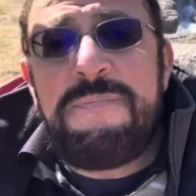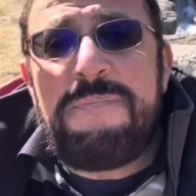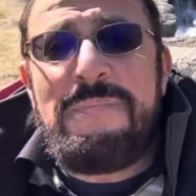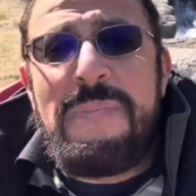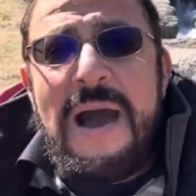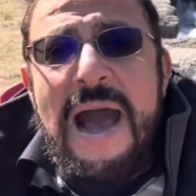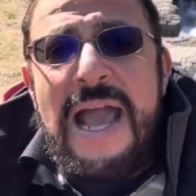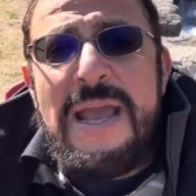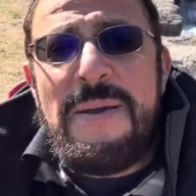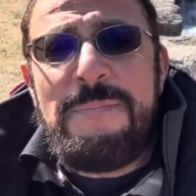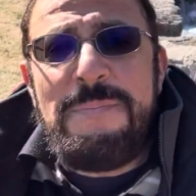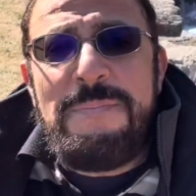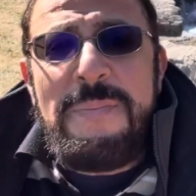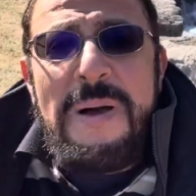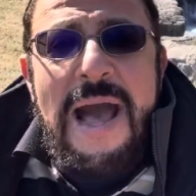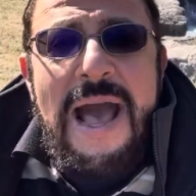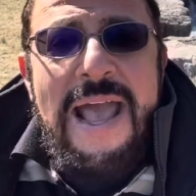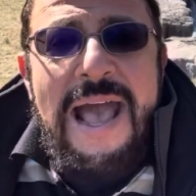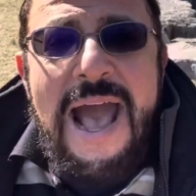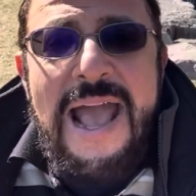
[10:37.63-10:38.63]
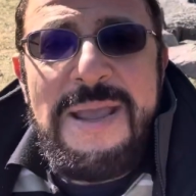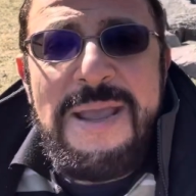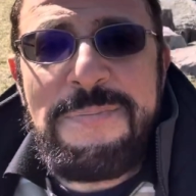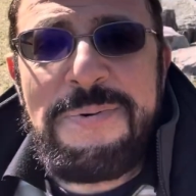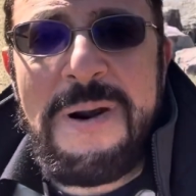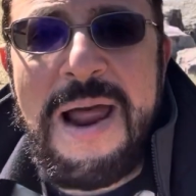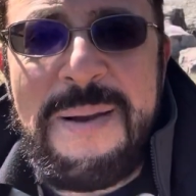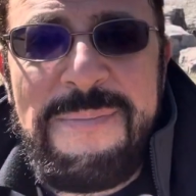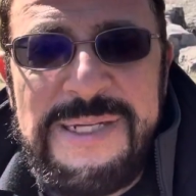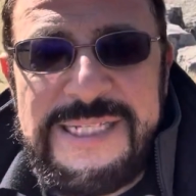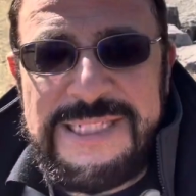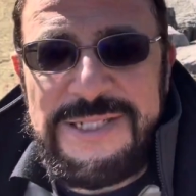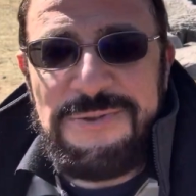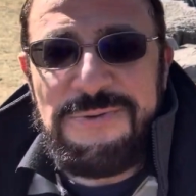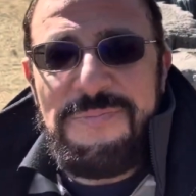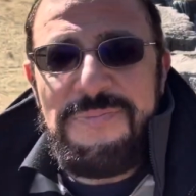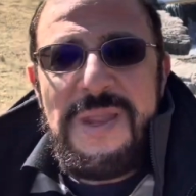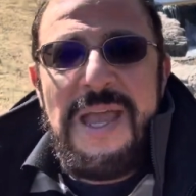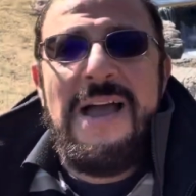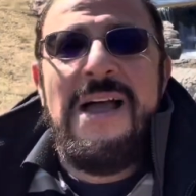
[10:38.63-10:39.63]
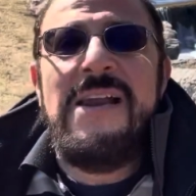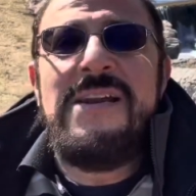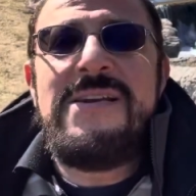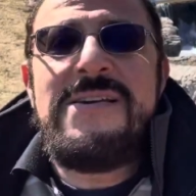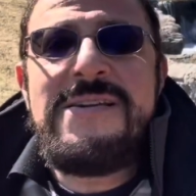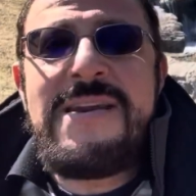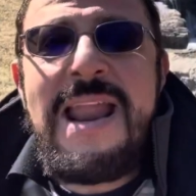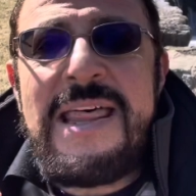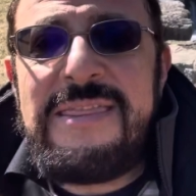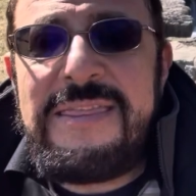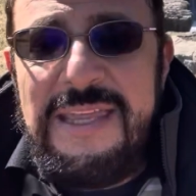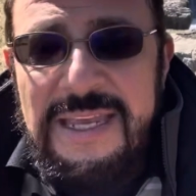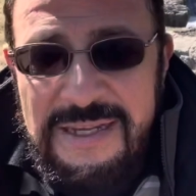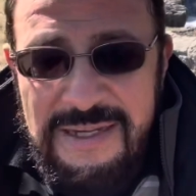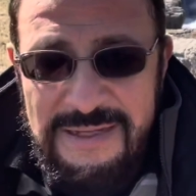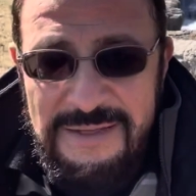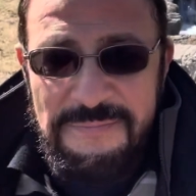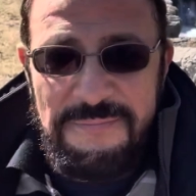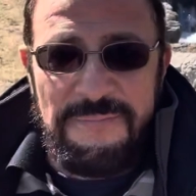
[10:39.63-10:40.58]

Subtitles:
I promise you, nothing